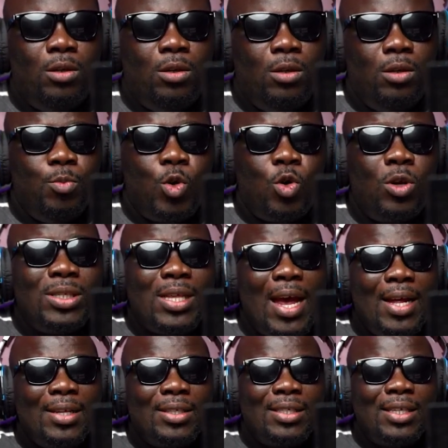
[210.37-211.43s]
because
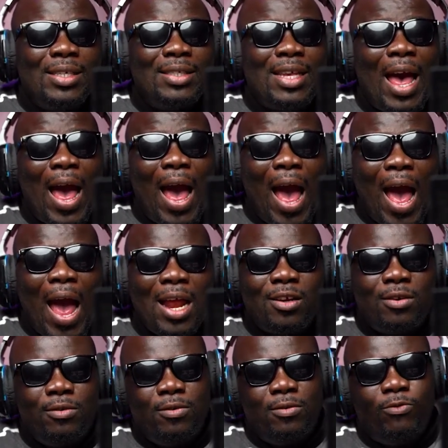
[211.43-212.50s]
then things hard
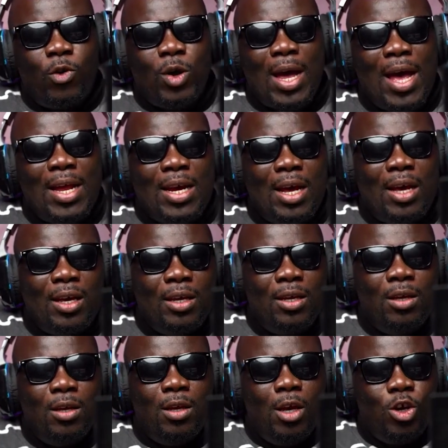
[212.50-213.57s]
for Ghana.
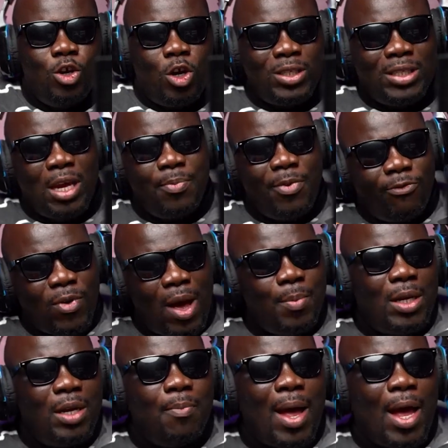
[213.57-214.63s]
You know, say be
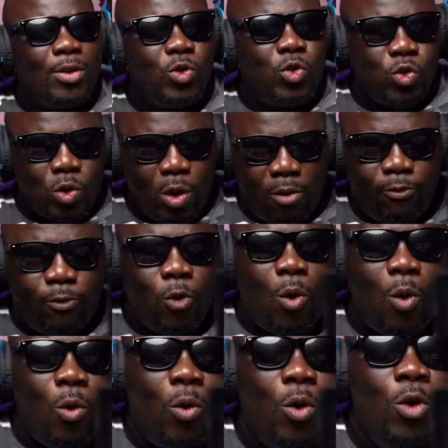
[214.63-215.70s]
family man too. So if
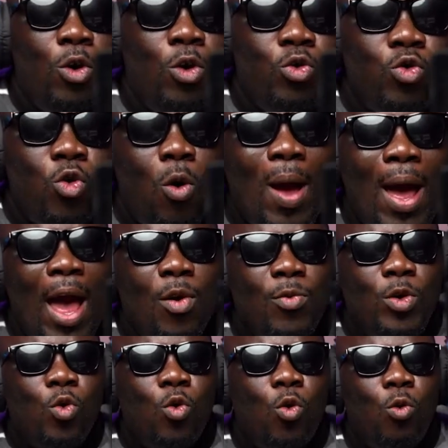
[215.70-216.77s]
you know how
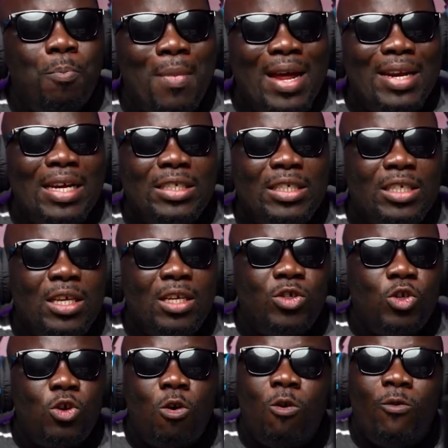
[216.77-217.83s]
you go manage things,
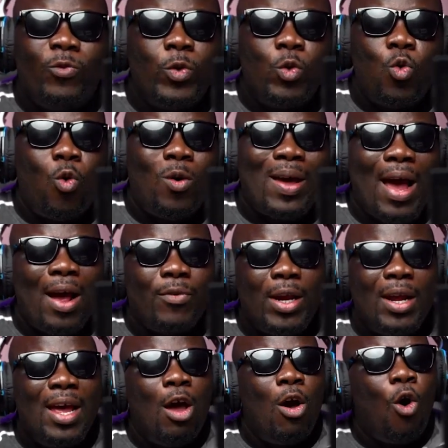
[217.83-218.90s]
you not go fit go
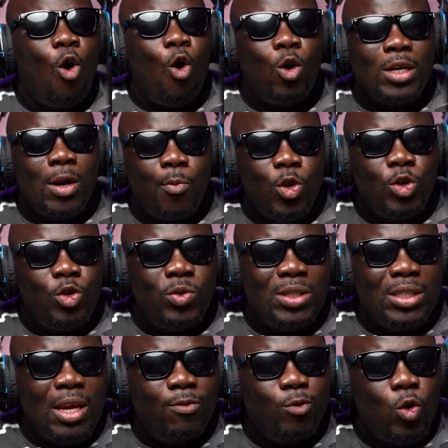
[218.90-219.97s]
carry all the money you
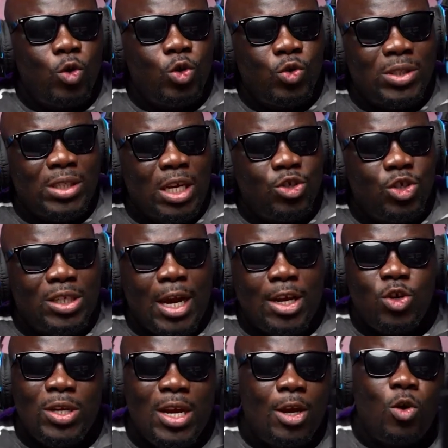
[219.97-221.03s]
save go do surgery. Then
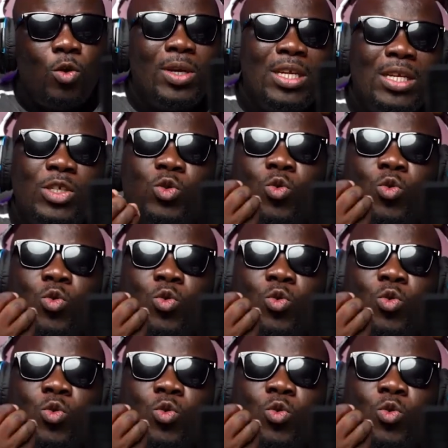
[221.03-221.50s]
you then your kiddies go